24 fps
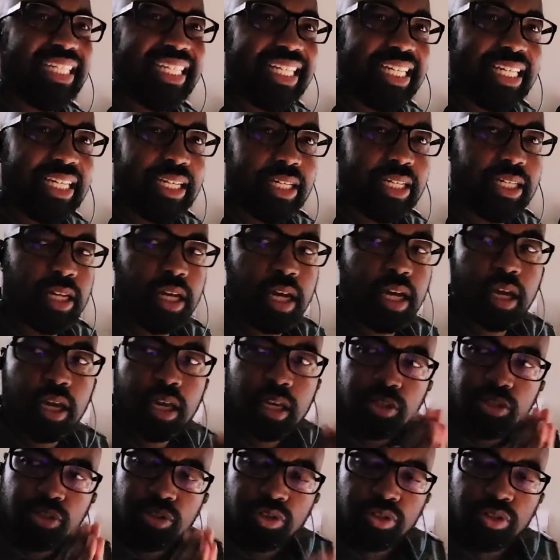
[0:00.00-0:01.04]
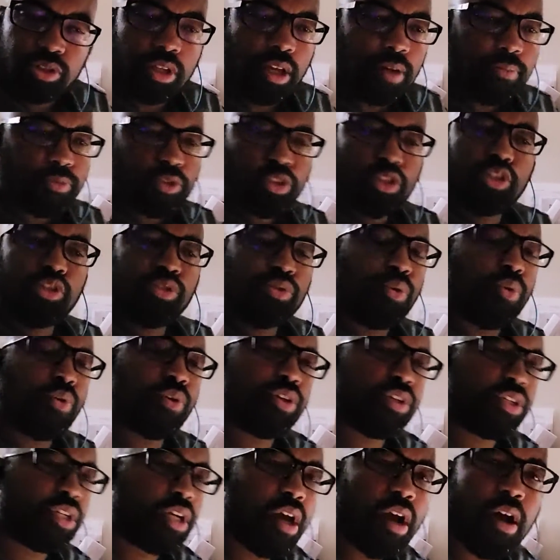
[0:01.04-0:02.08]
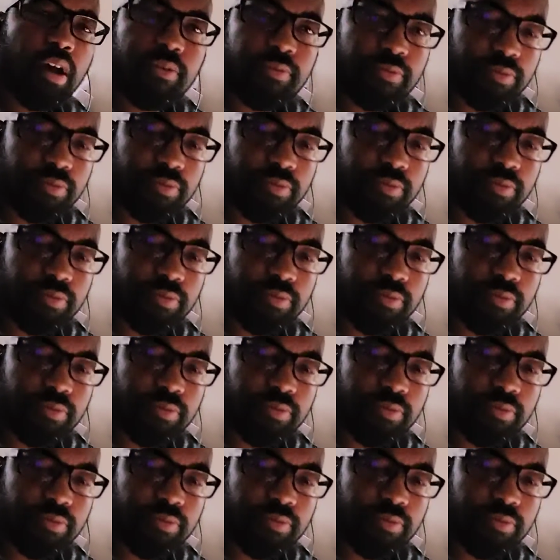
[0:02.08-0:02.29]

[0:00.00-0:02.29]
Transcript: need some sort of